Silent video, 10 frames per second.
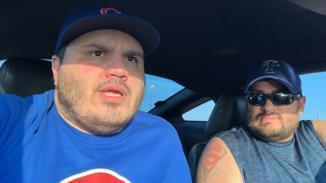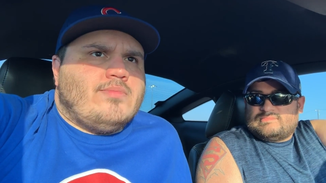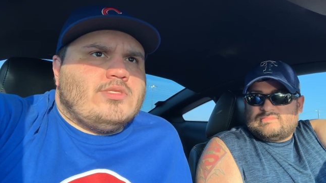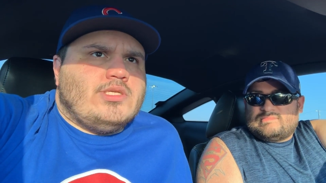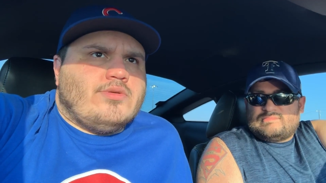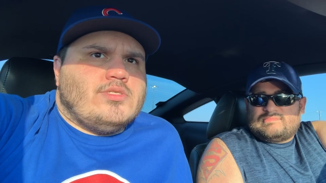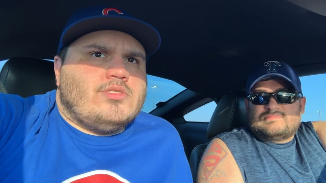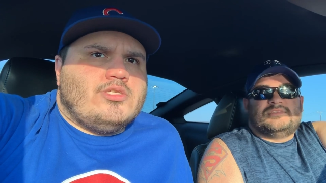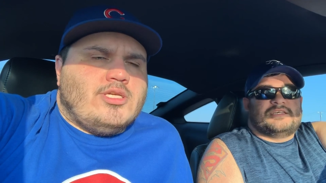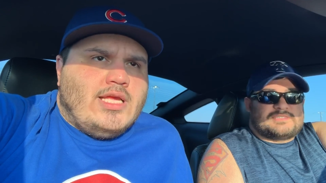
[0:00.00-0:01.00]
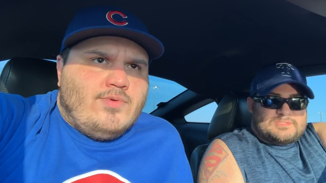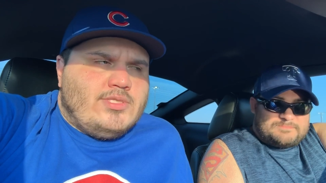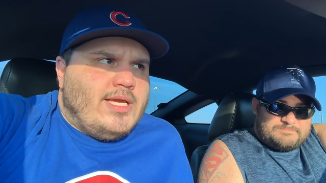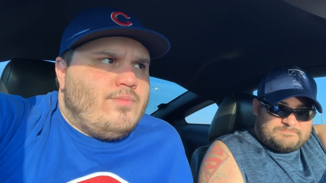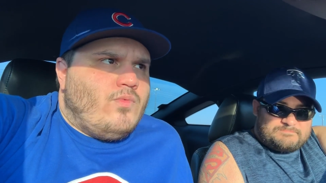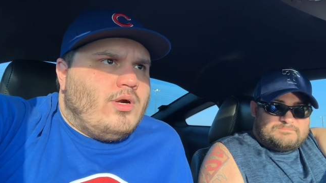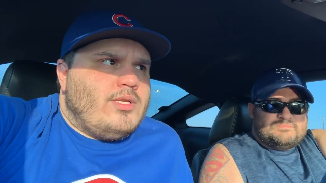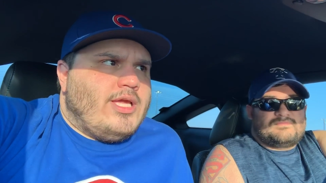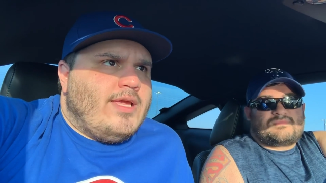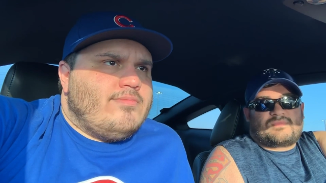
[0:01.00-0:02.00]
Speaker 1: game series. Today was game one.
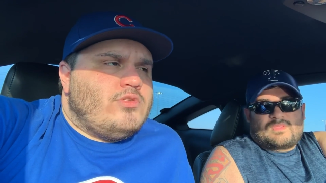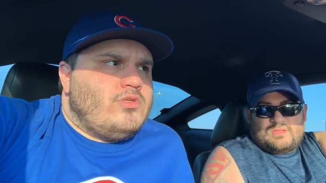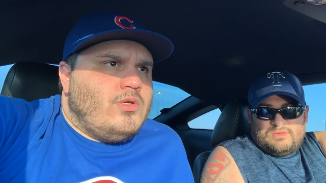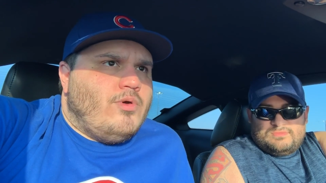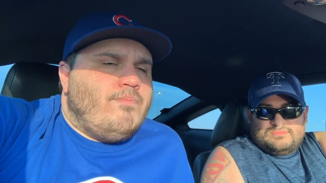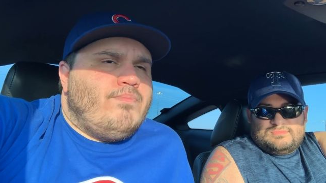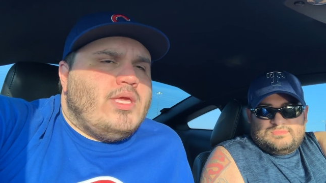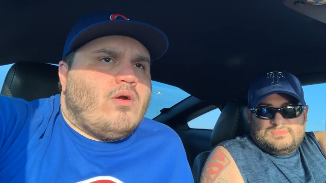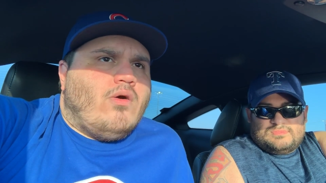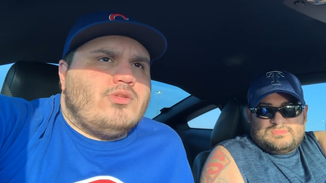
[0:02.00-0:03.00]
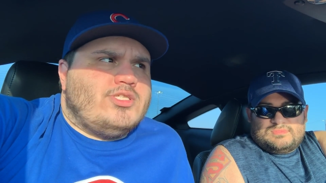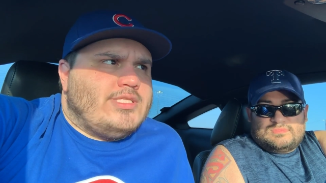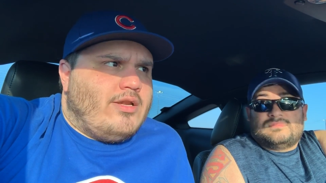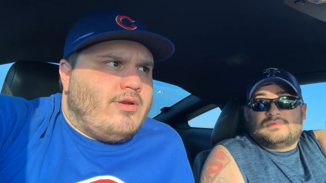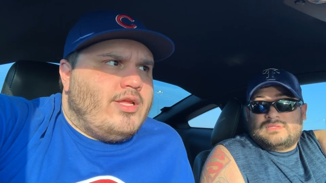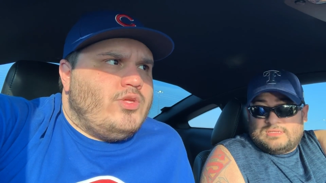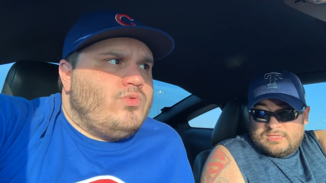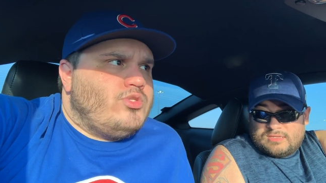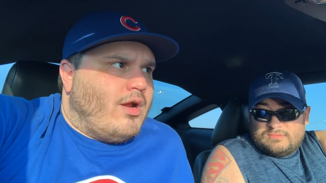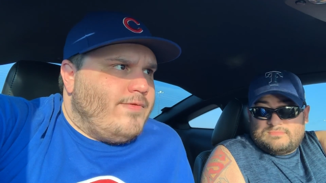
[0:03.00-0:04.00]
Game two will be on Saturday. You,
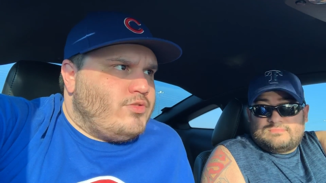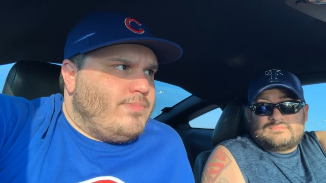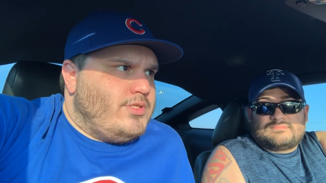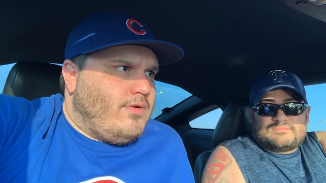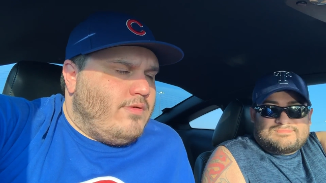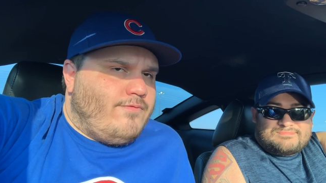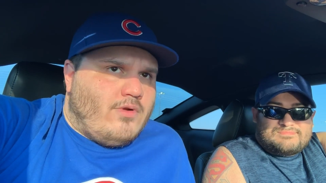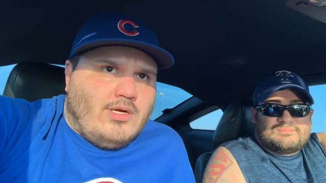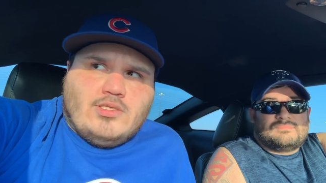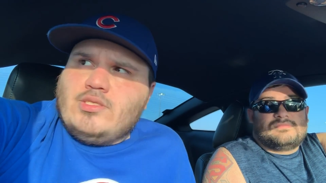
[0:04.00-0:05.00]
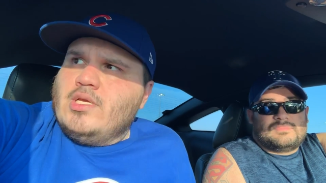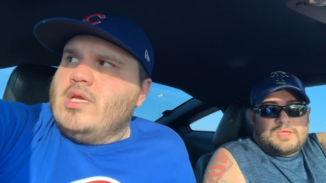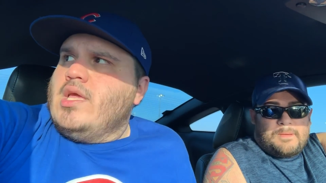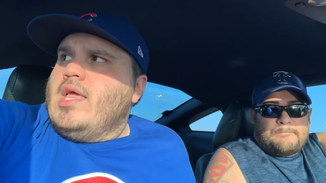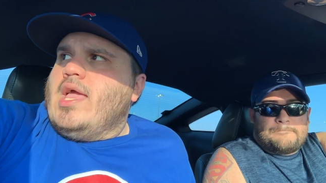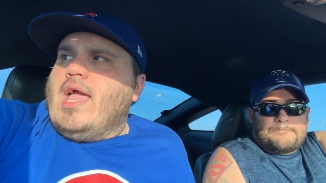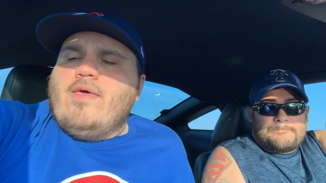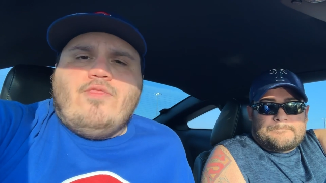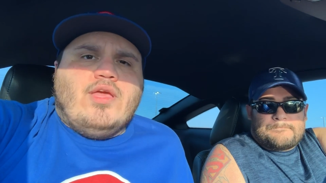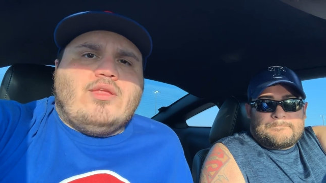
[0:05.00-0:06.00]
yeah. Darvish, will be starting for us. Yep.
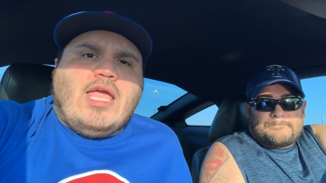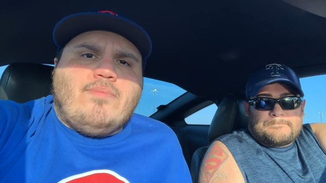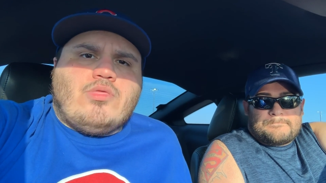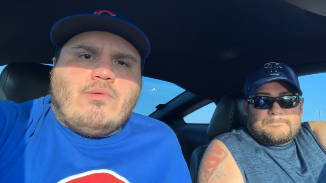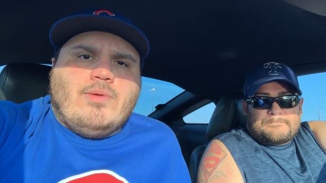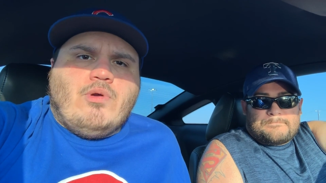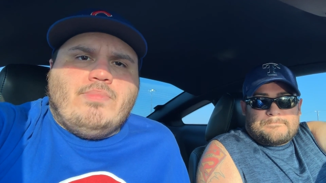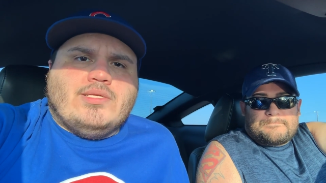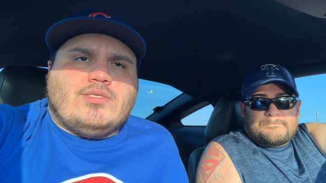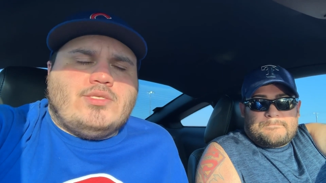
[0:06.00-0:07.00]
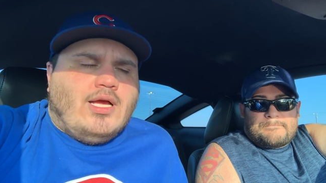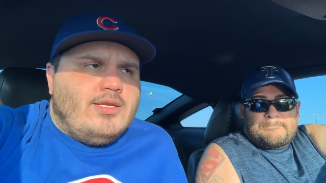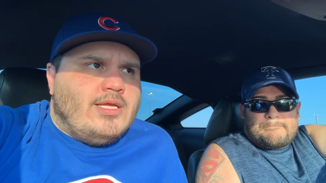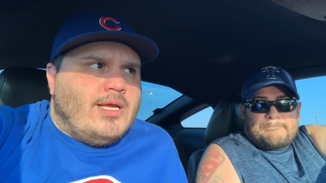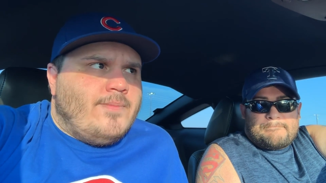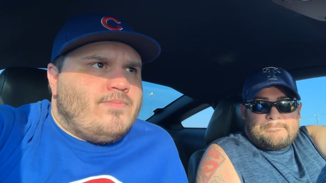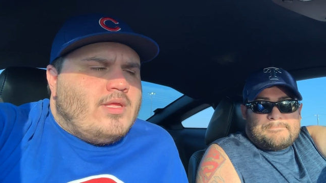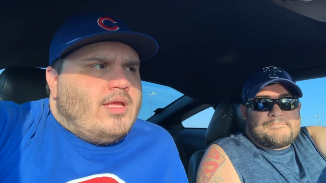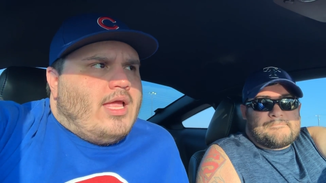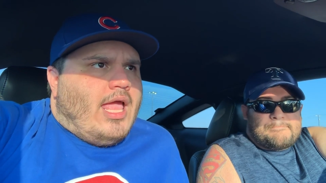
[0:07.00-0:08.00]
And then game three will be Sunday.
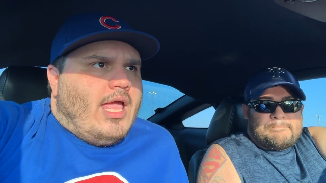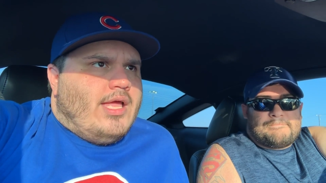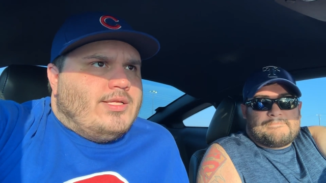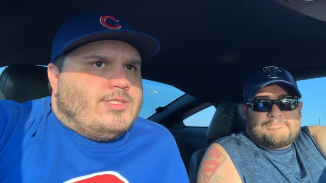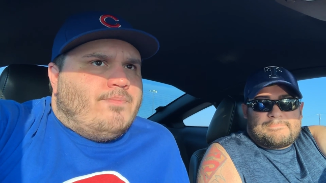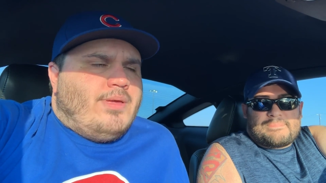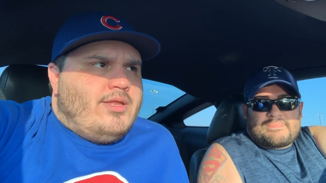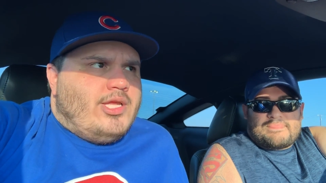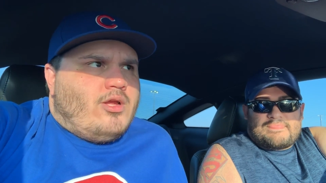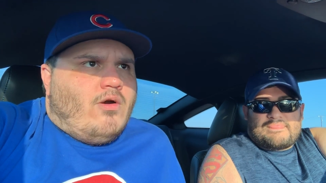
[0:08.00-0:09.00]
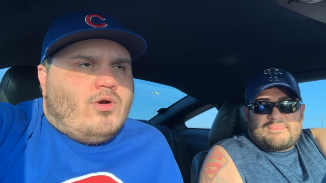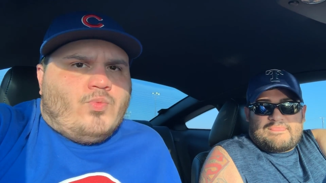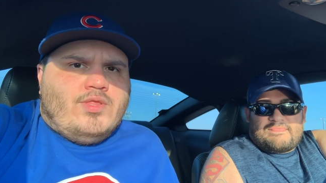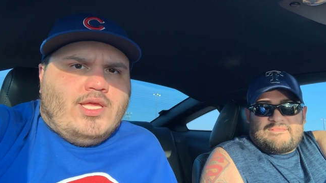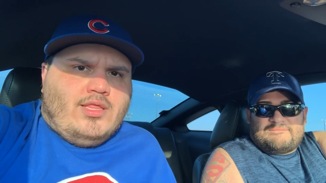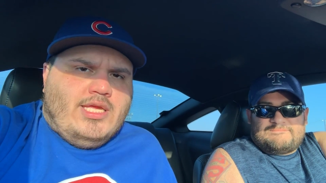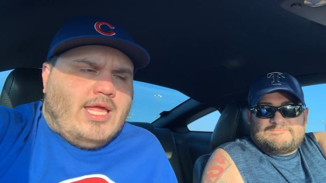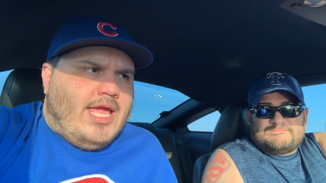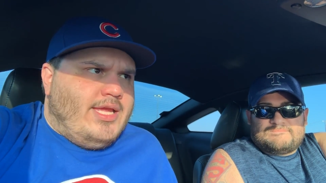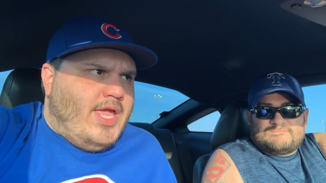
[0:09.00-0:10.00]
And depending on when the Elite
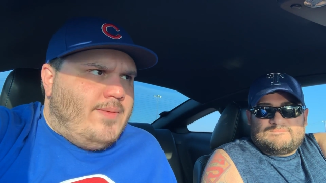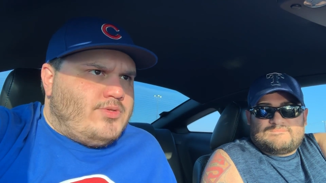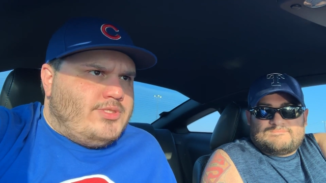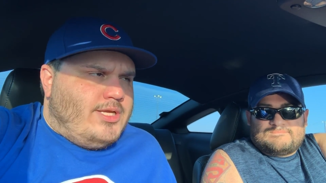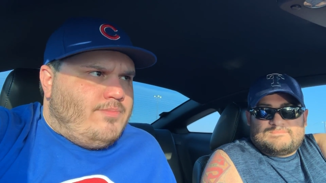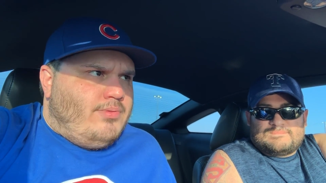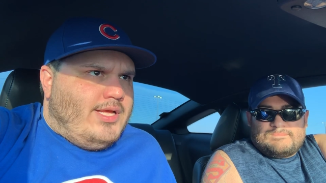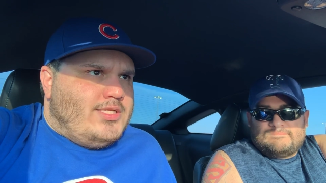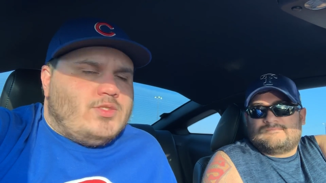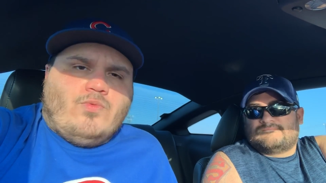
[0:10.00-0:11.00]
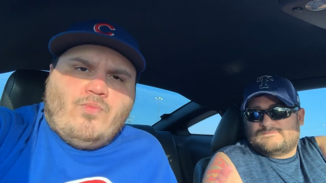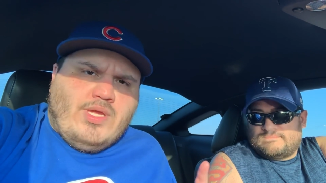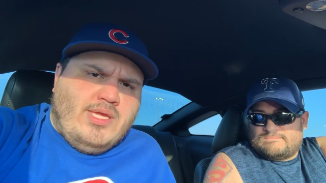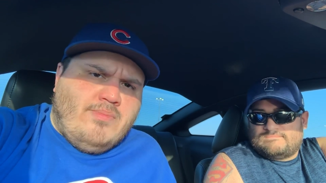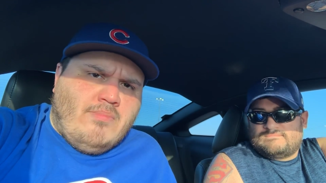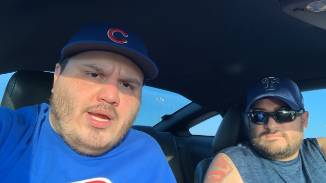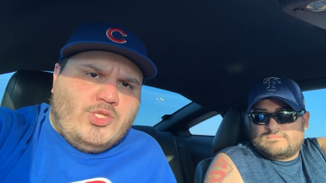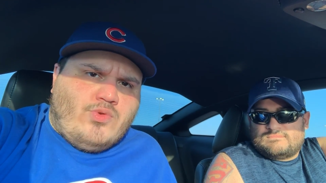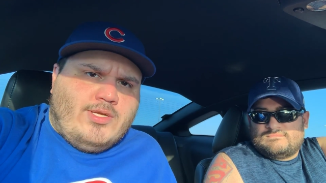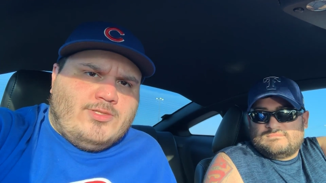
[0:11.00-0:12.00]
Eight games are taking place, we might
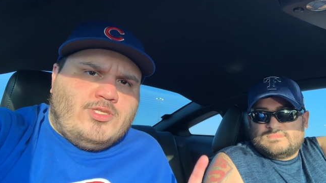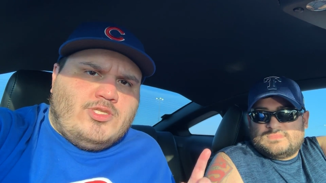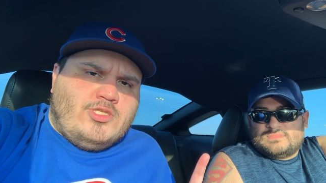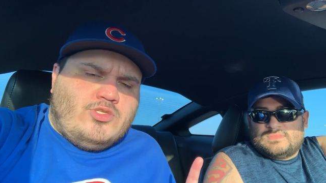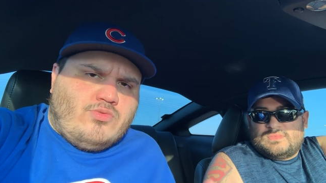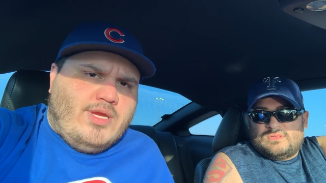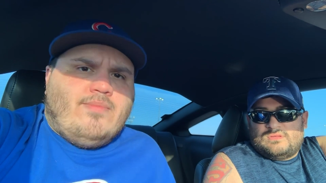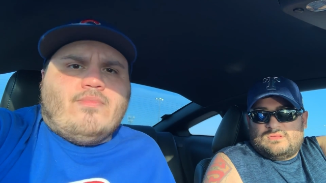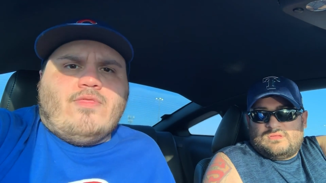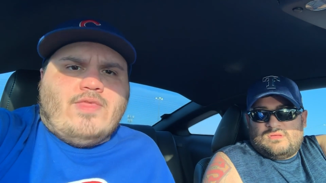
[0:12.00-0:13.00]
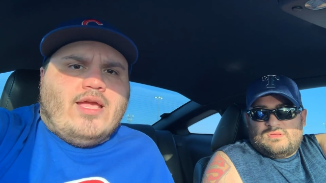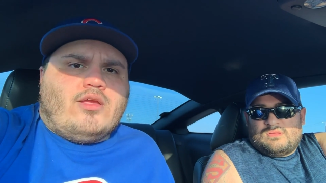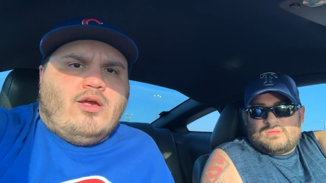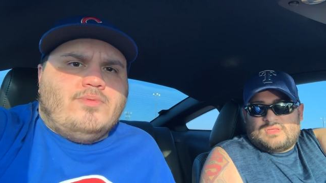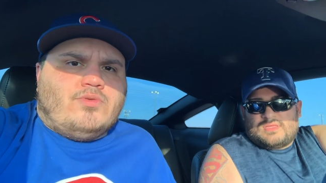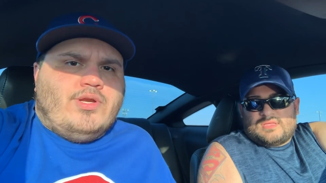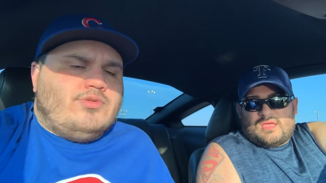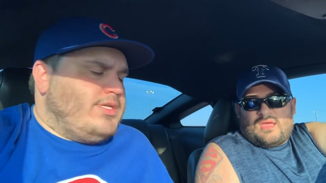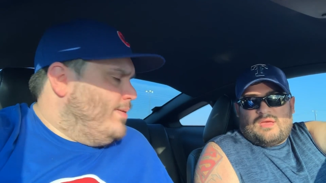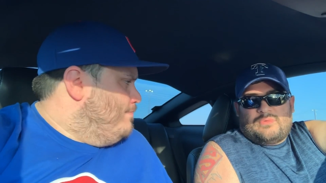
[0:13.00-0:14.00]
try to stream that Cubs and Rangers.
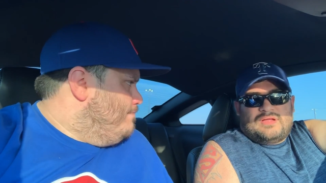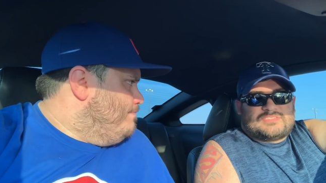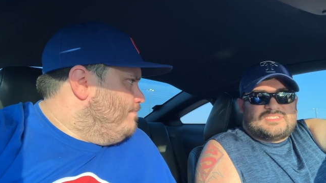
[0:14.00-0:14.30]
Yeah, game. we'll have to